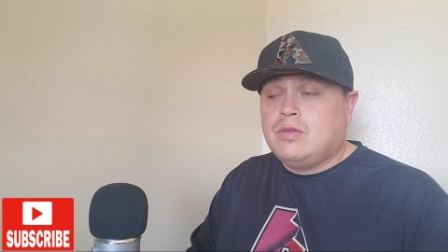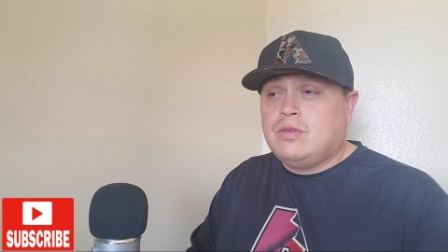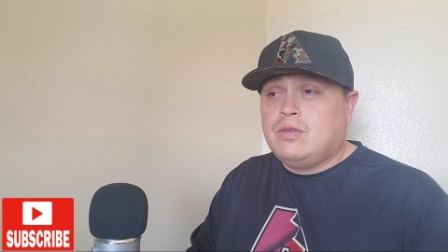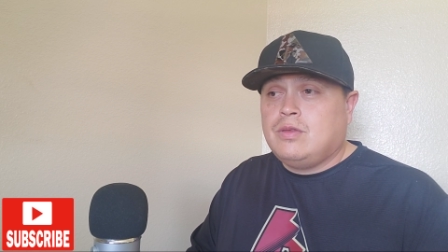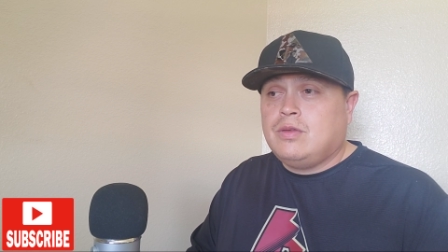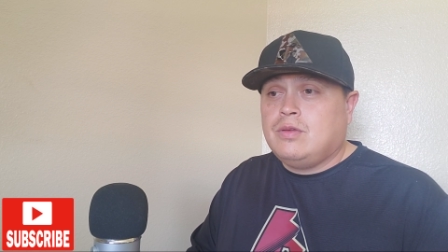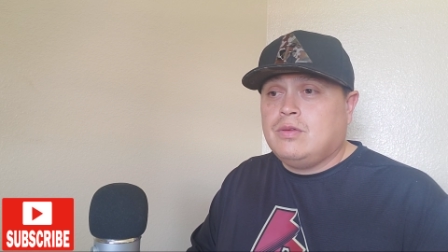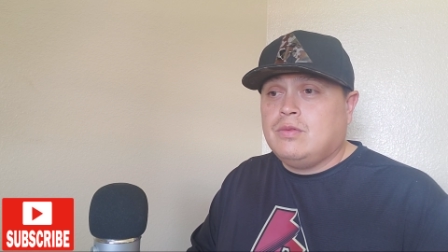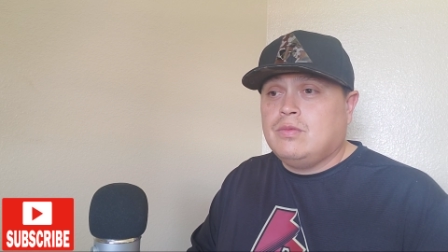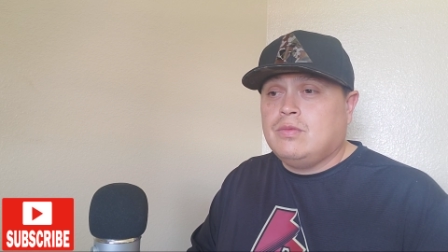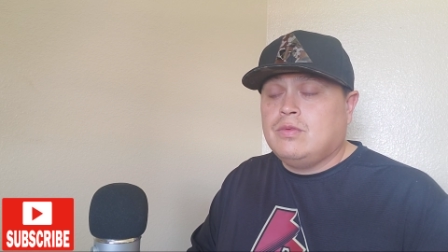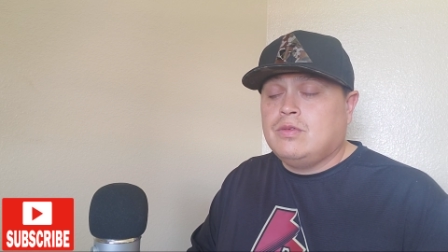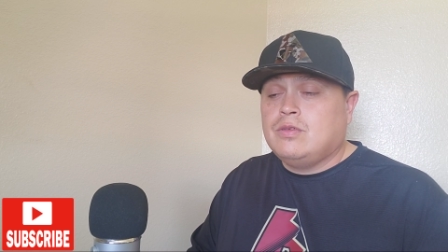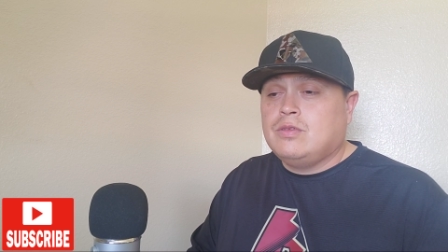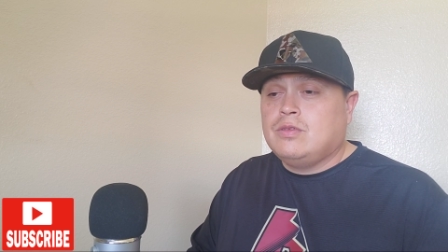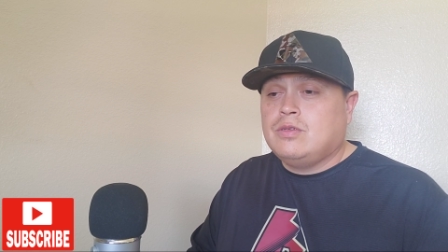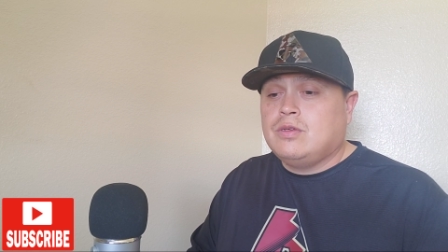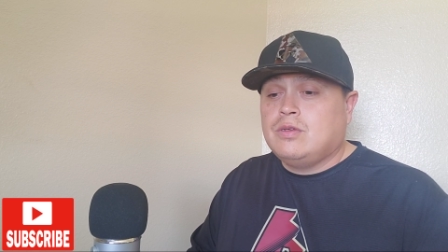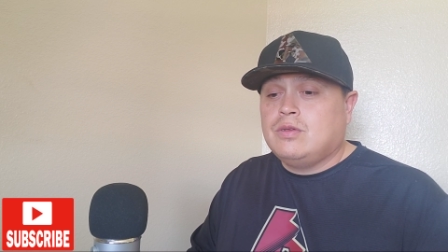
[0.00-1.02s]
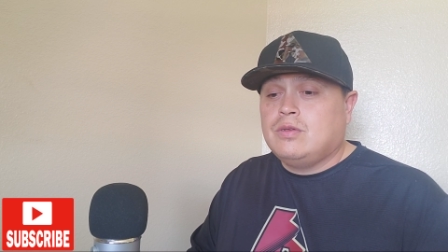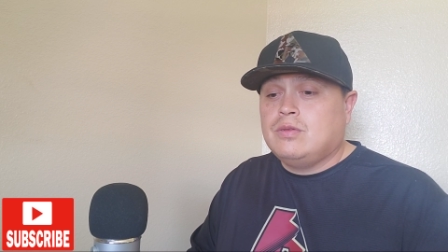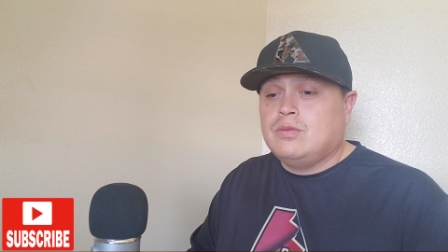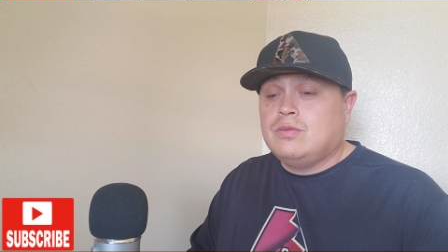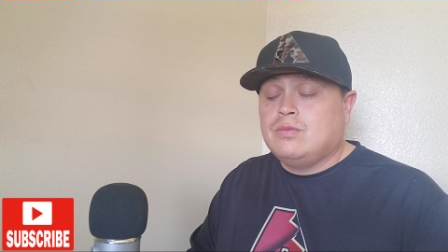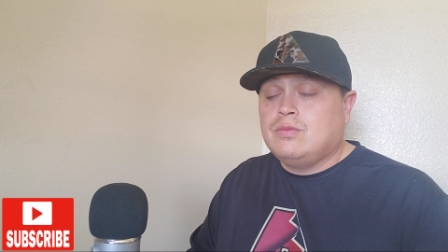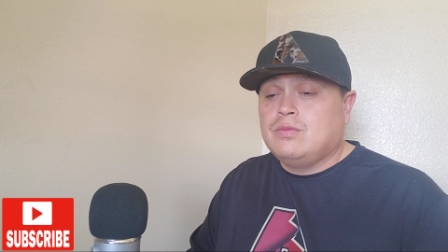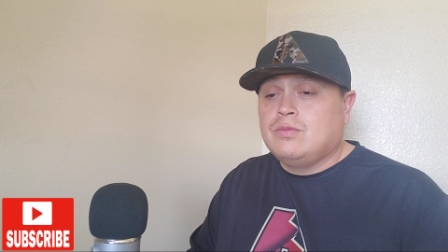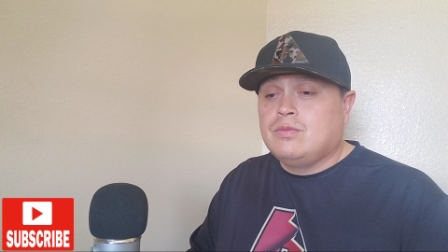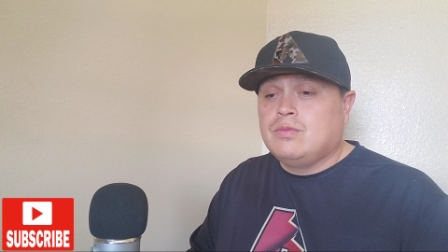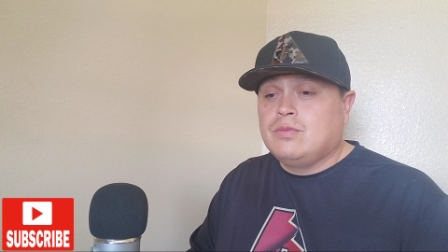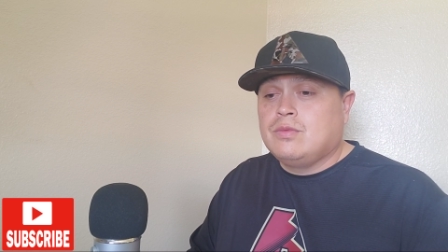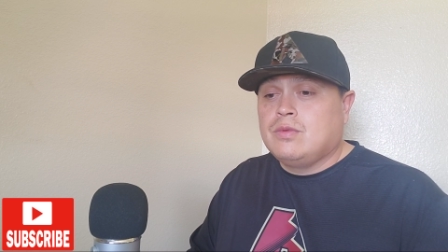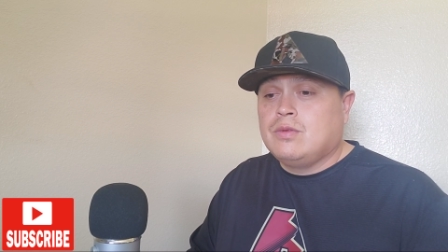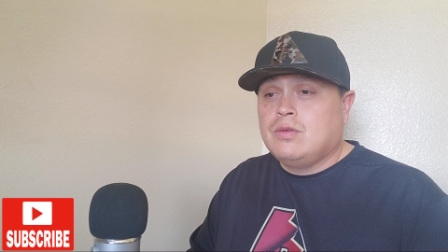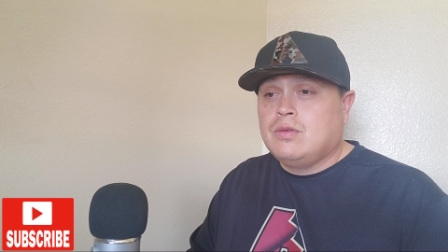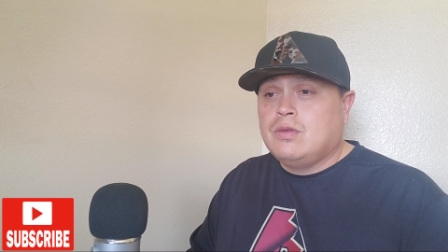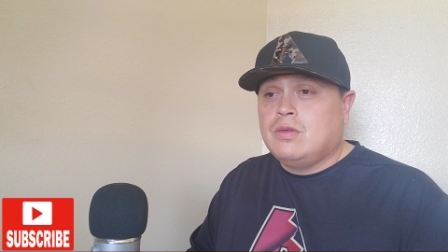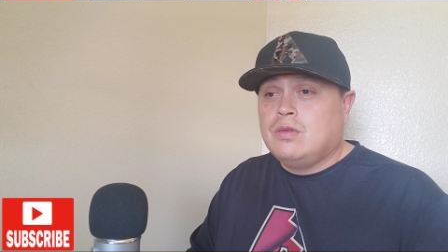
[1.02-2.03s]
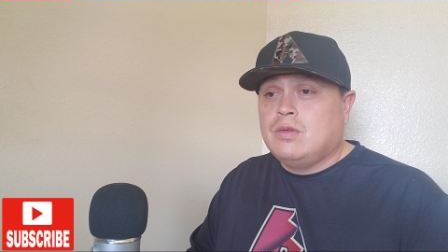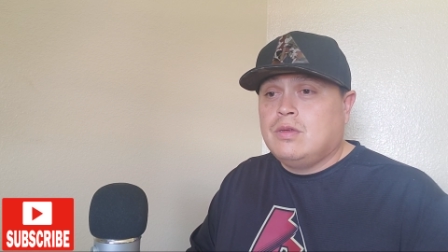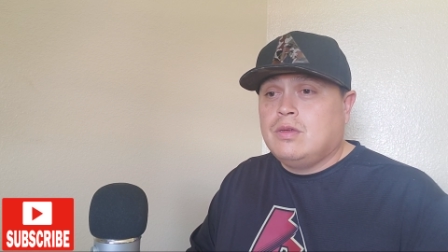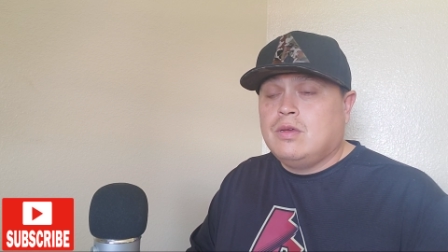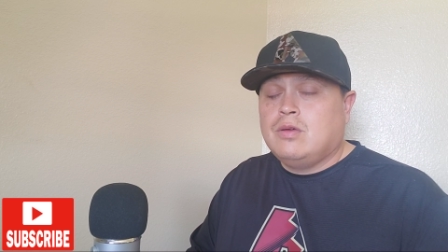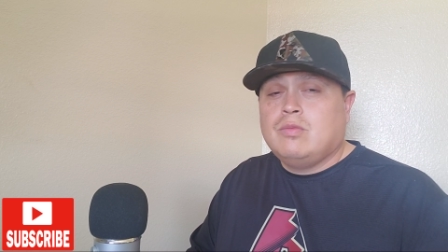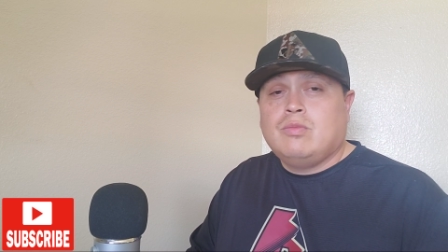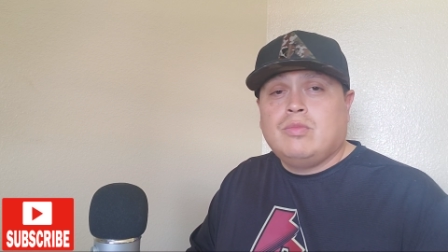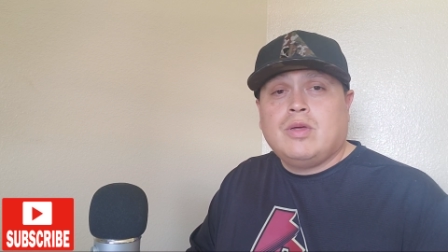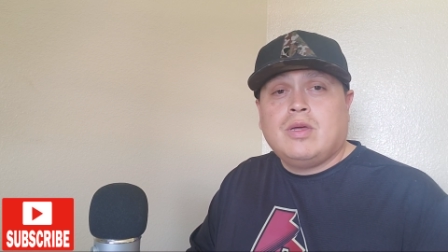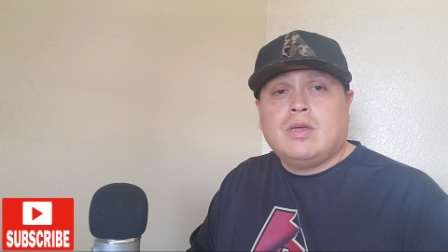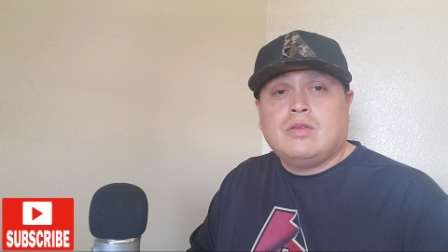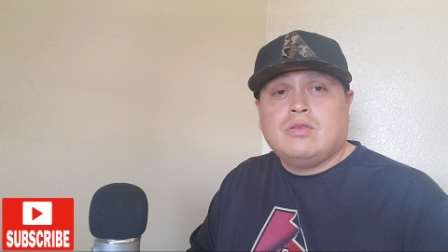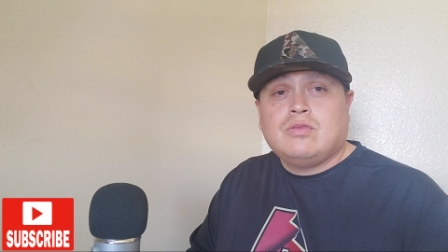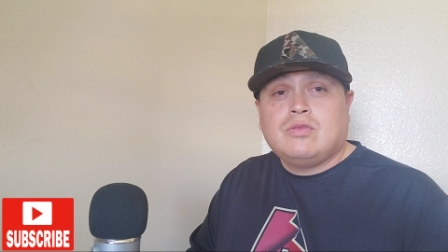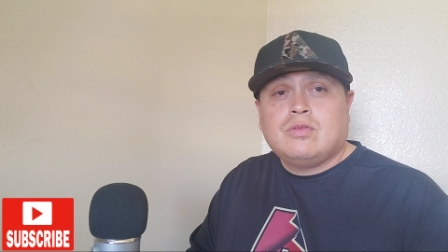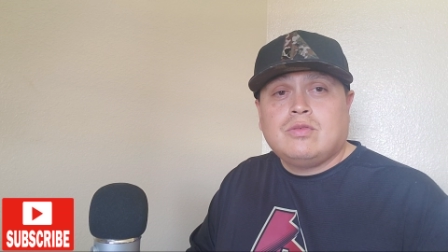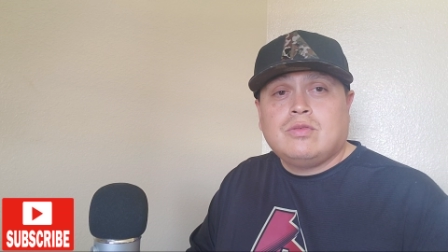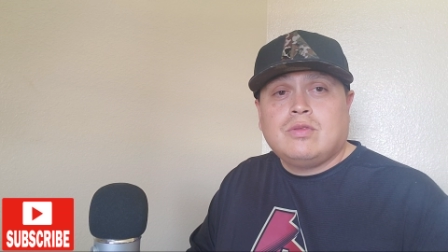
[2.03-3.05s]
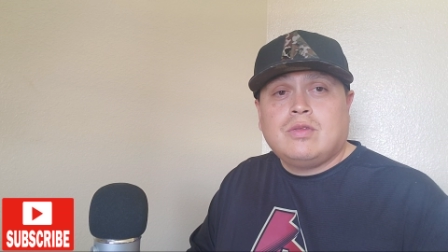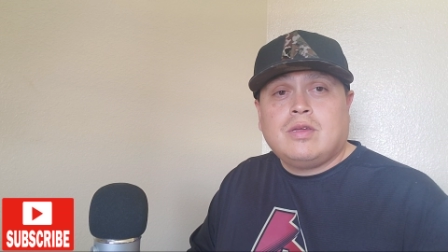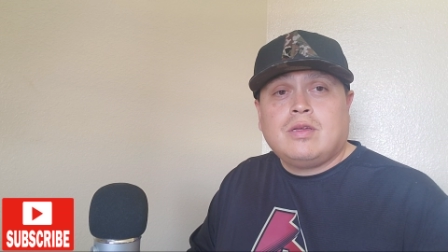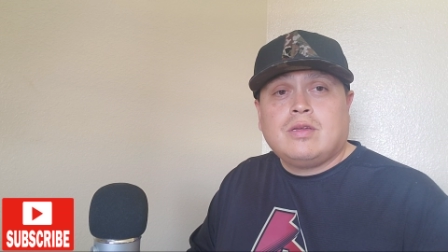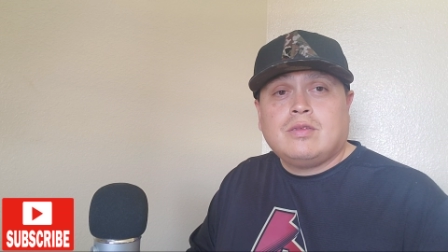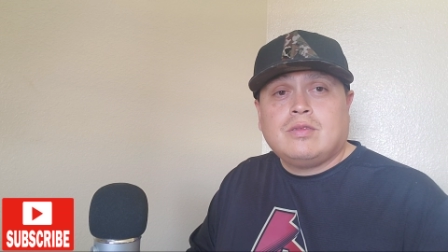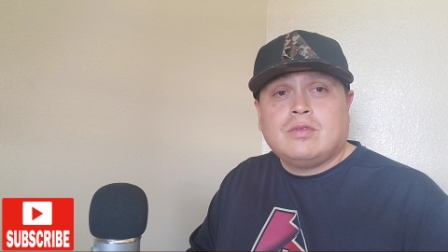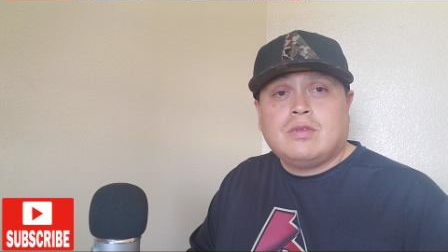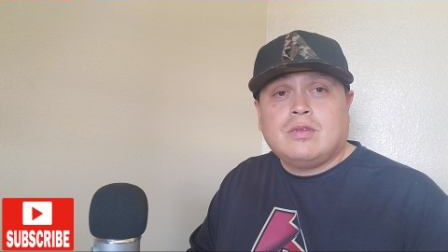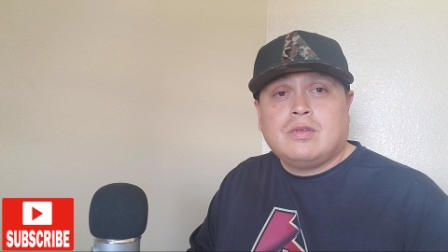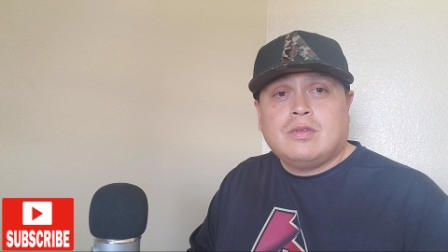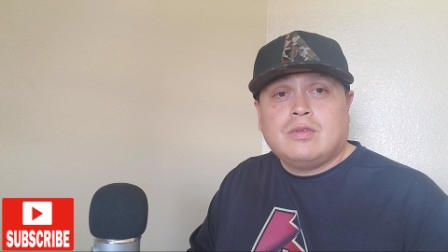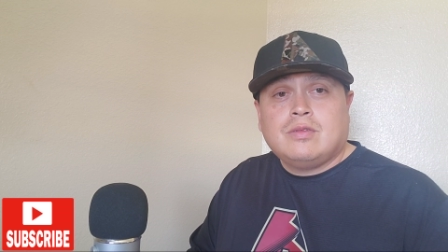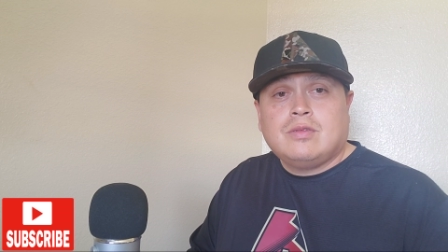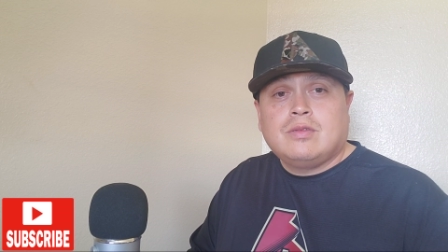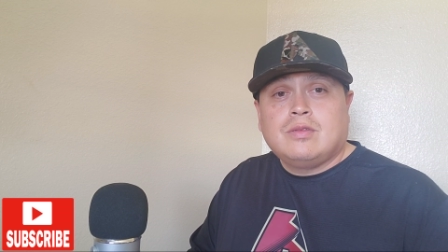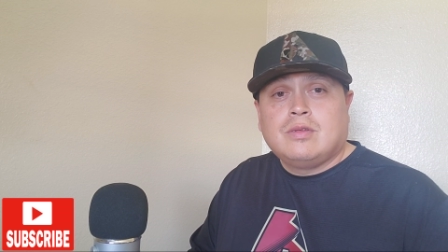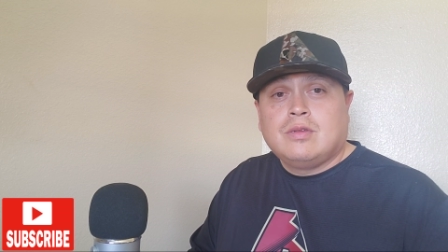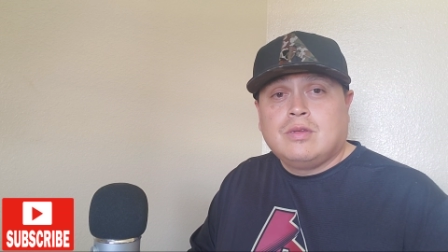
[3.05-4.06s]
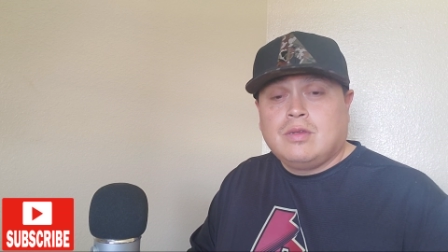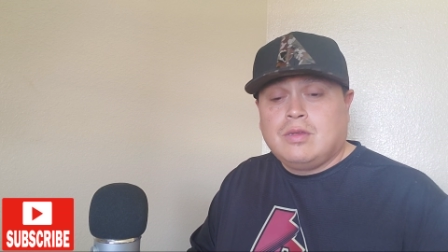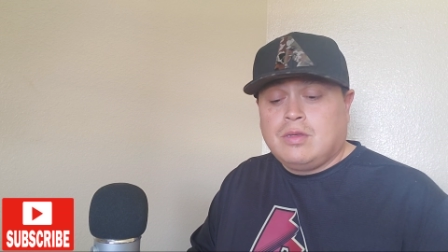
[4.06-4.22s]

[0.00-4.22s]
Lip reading: think it was El Paso, Texas.